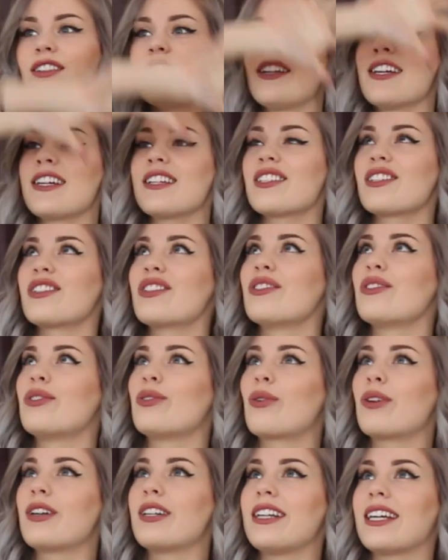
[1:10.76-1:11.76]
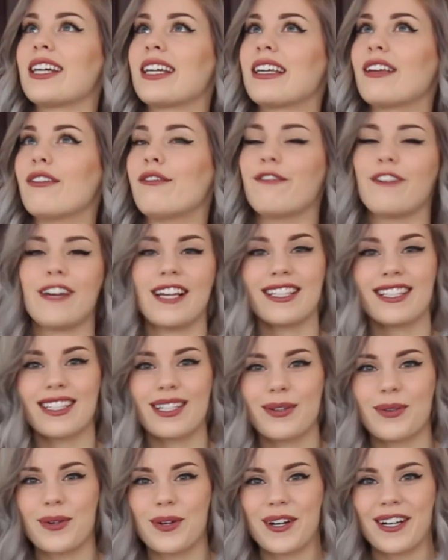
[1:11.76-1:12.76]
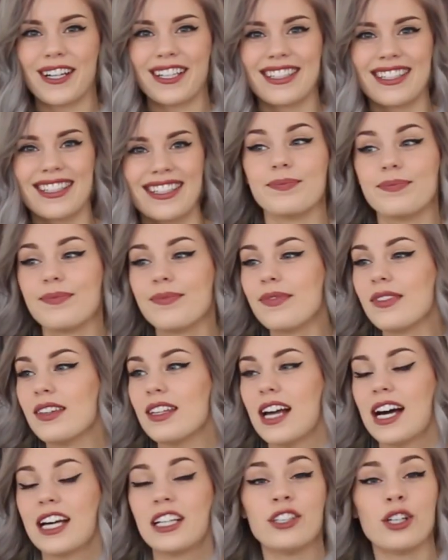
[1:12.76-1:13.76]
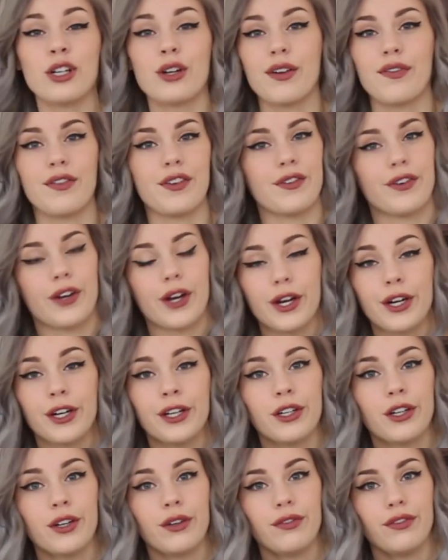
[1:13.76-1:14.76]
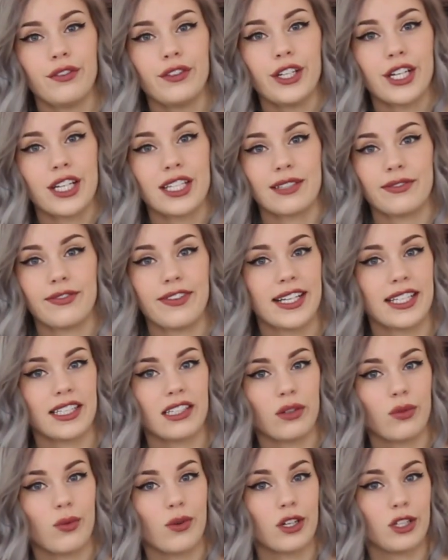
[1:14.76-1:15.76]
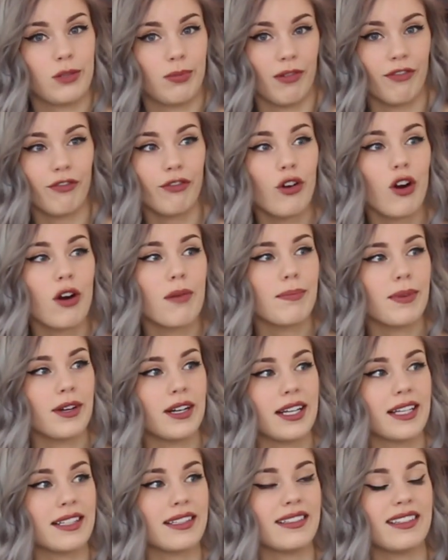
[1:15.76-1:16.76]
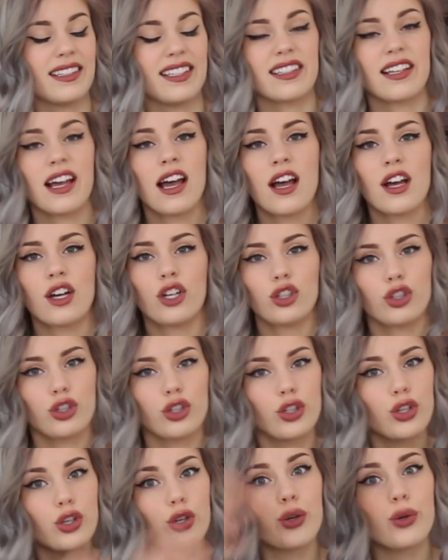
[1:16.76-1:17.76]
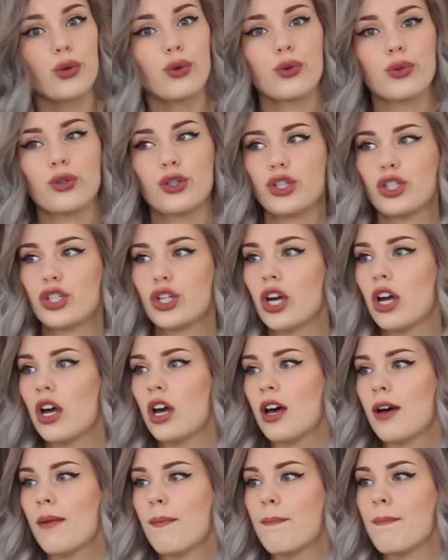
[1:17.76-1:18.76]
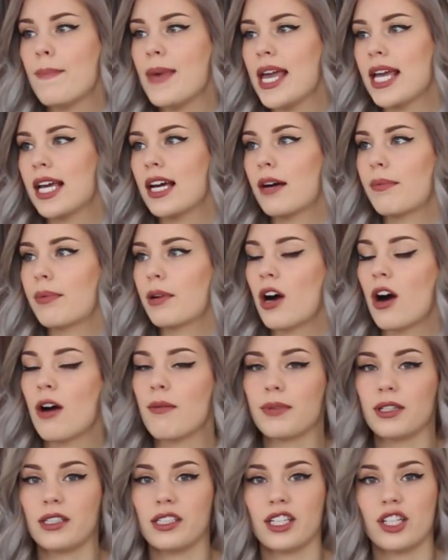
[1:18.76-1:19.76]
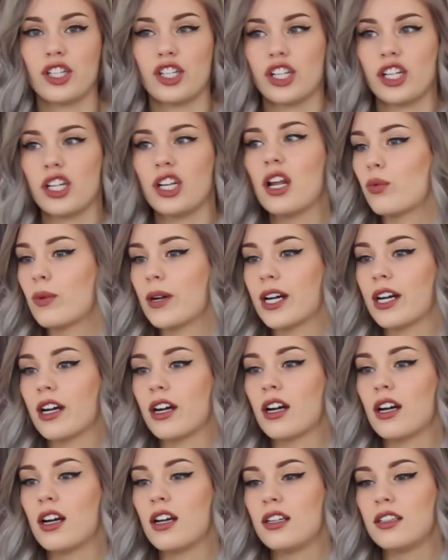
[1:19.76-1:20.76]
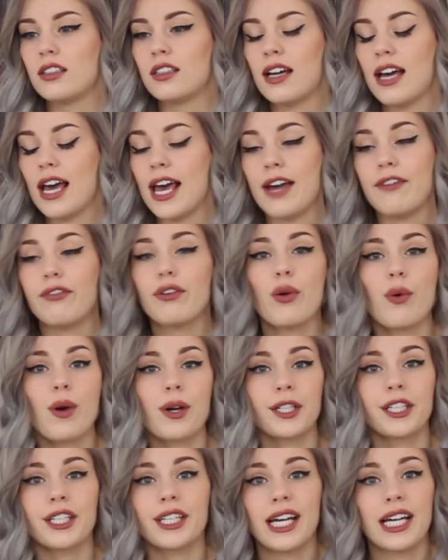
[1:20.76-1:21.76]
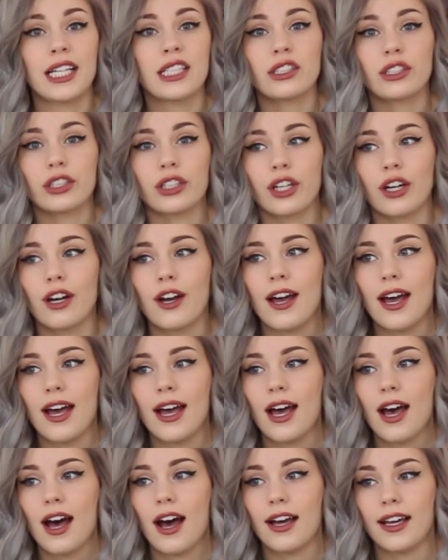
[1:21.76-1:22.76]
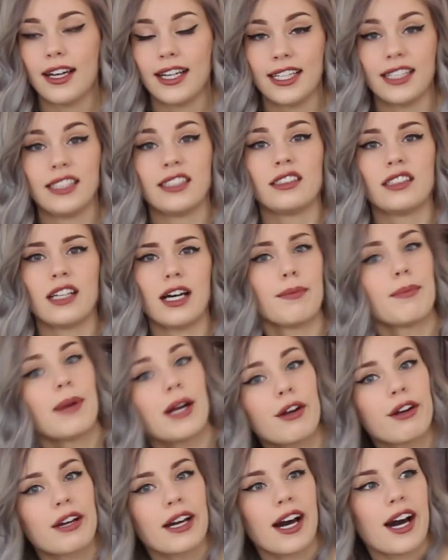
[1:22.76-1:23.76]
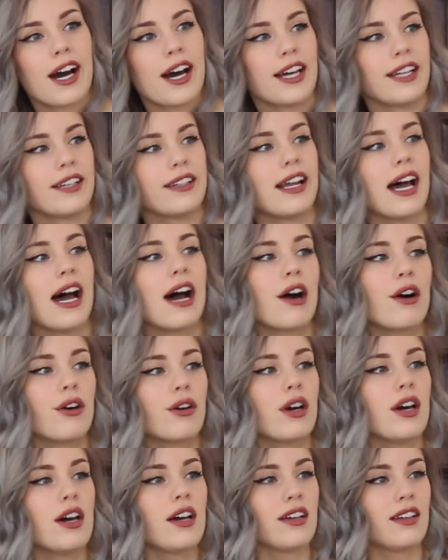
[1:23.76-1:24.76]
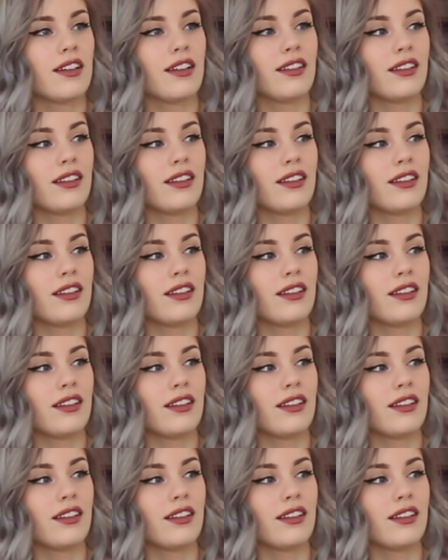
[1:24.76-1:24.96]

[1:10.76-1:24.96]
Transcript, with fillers: NYX Nordic Face Awards. I don't know if you've heard of NYX Face Awards before, but it's this huge makeup competition where everyone can enter in America, and now